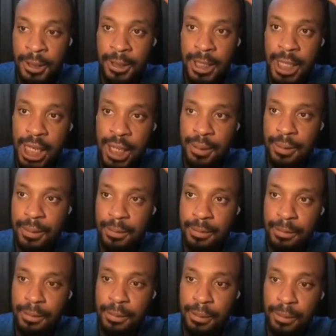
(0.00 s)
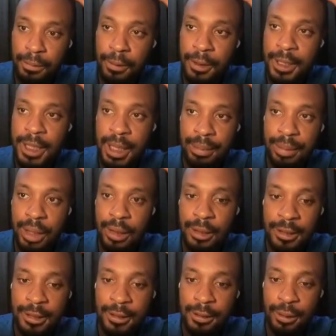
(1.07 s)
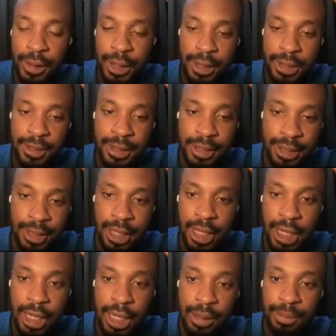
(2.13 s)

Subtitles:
Now, one thing about doing this is that